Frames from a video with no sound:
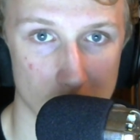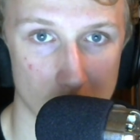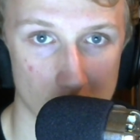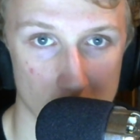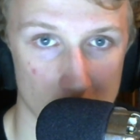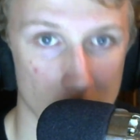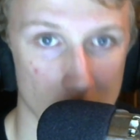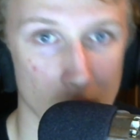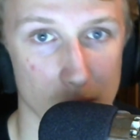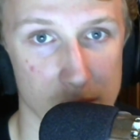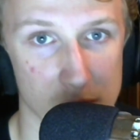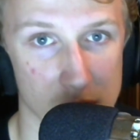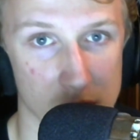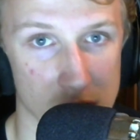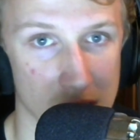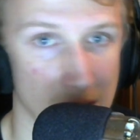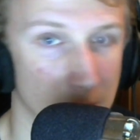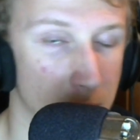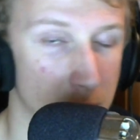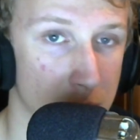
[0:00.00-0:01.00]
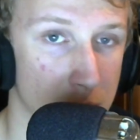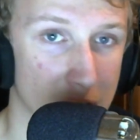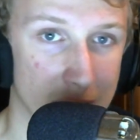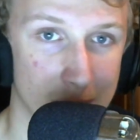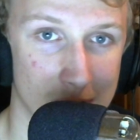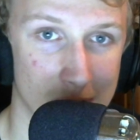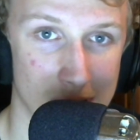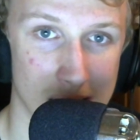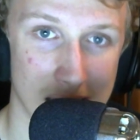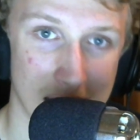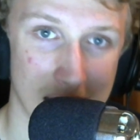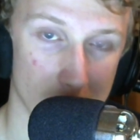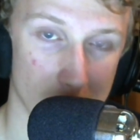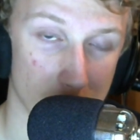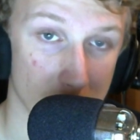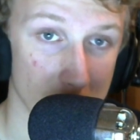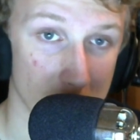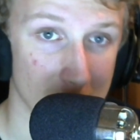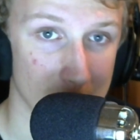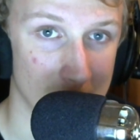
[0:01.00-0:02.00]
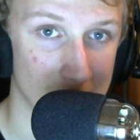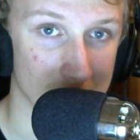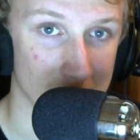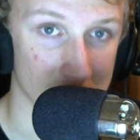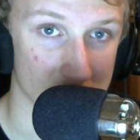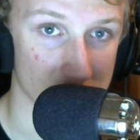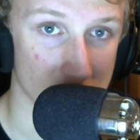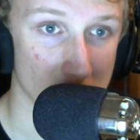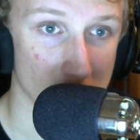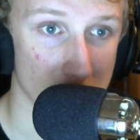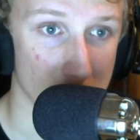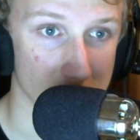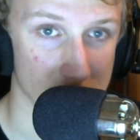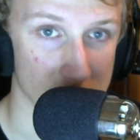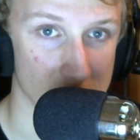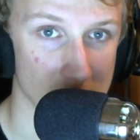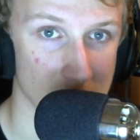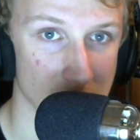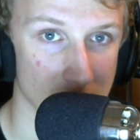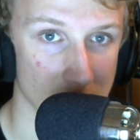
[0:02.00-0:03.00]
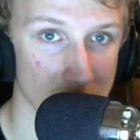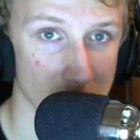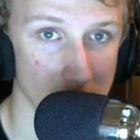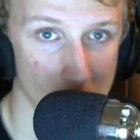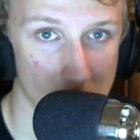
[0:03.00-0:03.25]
Klopp's just left, bring him in, bring him in at the start of the season,